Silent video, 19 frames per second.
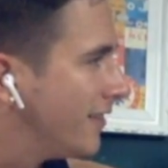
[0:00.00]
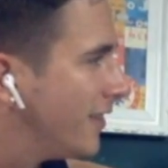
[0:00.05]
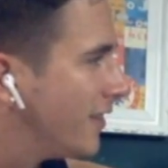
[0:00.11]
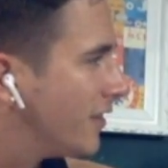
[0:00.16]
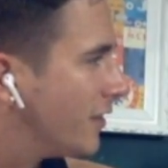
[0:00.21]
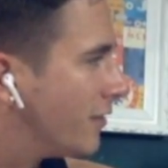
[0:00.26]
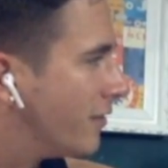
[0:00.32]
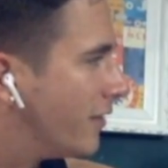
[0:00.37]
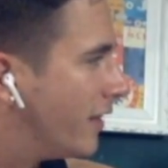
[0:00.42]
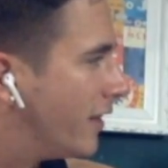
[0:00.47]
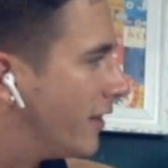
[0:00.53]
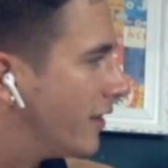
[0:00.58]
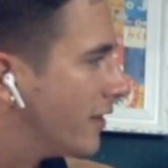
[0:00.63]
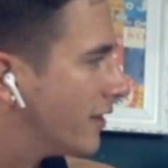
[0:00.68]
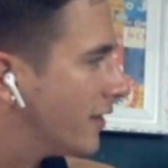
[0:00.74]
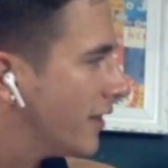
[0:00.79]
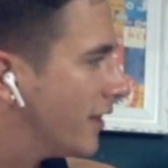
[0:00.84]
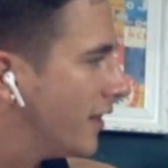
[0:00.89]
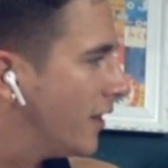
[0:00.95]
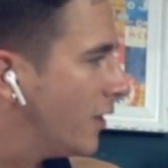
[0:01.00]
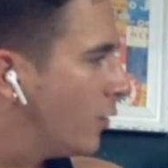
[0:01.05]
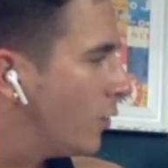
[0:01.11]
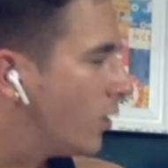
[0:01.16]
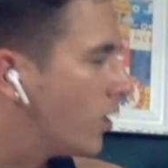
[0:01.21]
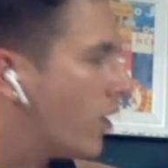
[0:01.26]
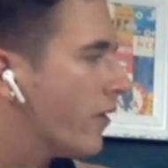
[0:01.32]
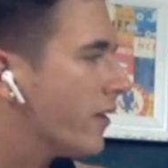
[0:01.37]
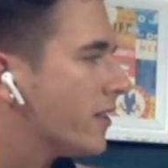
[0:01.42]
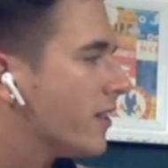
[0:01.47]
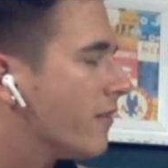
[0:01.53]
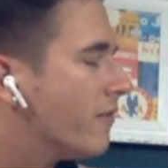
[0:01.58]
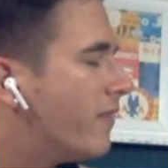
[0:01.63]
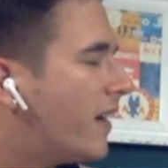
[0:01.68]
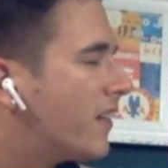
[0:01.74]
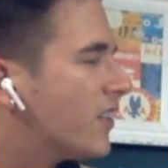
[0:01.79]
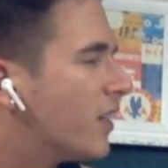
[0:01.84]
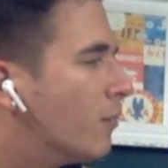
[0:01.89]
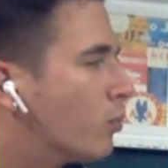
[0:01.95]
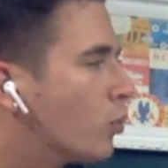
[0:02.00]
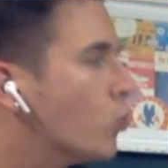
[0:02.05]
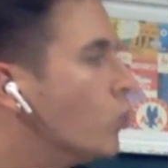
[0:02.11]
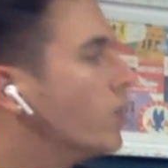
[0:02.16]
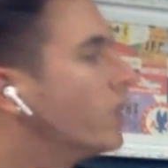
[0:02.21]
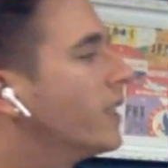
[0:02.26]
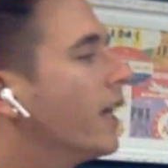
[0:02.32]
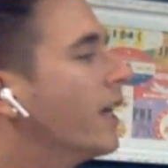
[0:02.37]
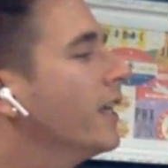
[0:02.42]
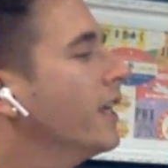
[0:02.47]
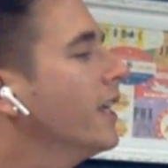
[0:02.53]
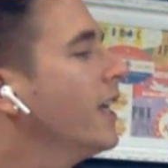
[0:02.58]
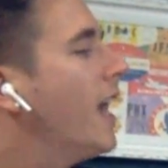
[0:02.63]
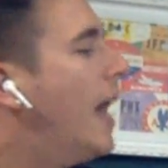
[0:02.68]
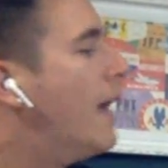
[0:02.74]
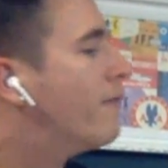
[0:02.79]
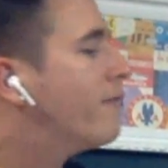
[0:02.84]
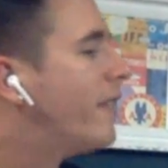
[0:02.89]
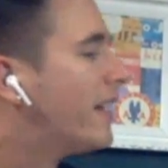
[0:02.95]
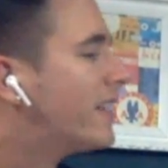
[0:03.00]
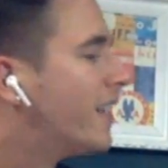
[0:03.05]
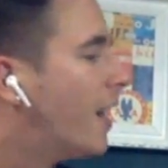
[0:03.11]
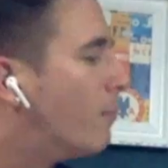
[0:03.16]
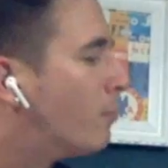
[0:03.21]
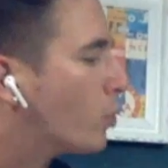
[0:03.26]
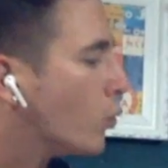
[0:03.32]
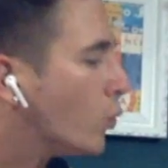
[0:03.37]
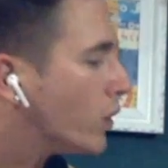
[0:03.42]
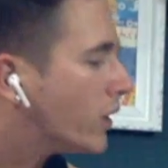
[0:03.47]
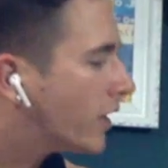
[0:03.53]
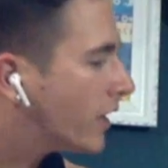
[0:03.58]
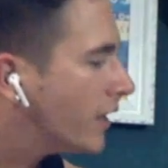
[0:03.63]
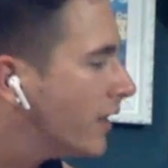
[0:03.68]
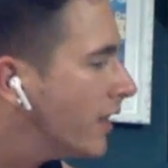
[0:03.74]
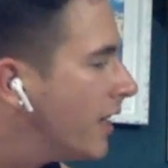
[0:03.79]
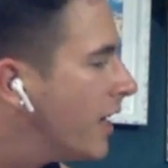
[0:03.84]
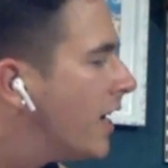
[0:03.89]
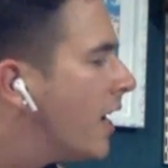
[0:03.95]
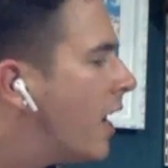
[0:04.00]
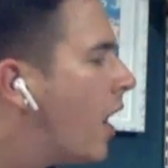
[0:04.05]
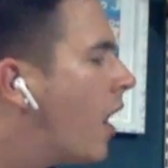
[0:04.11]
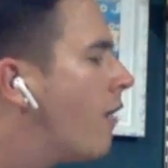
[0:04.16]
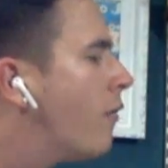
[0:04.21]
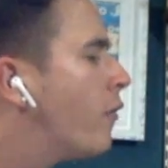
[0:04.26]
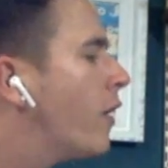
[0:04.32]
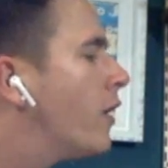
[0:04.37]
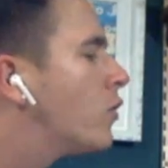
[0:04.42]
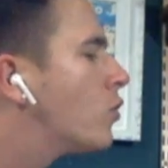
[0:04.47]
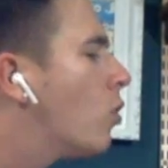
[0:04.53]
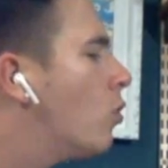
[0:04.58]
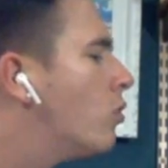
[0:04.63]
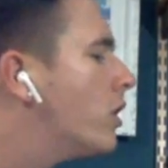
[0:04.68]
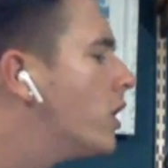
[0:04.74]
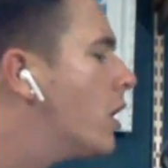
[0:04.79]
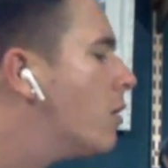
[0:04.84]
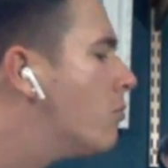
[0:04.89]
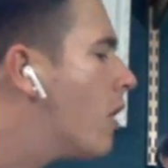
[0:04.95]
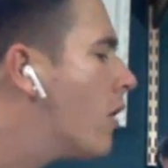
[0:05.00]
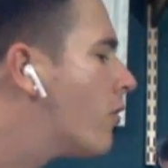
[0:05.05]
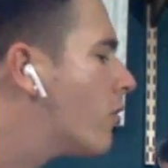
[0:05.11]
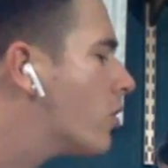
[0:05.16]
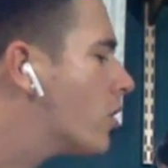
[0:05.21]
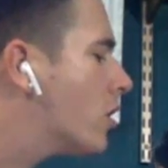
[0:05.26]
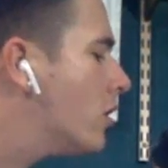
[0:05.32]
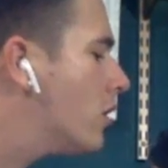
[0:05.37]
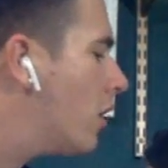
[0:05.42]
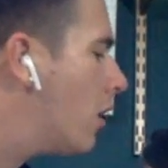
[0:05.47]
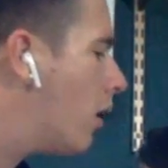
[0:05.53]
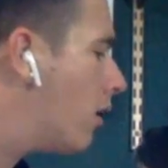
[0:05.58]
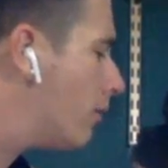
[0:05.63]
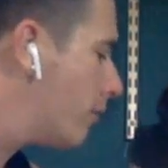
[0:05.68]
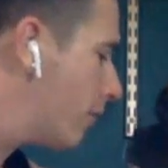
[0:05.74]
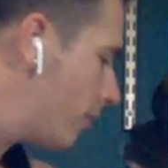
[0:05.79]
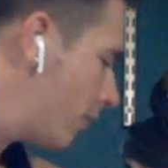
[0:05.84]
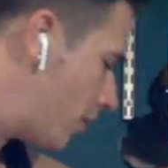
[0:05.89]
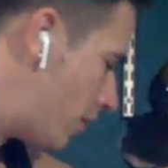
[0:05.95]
Such a face. We call this a faccia brute. A faccia brute. A face only a mother can love.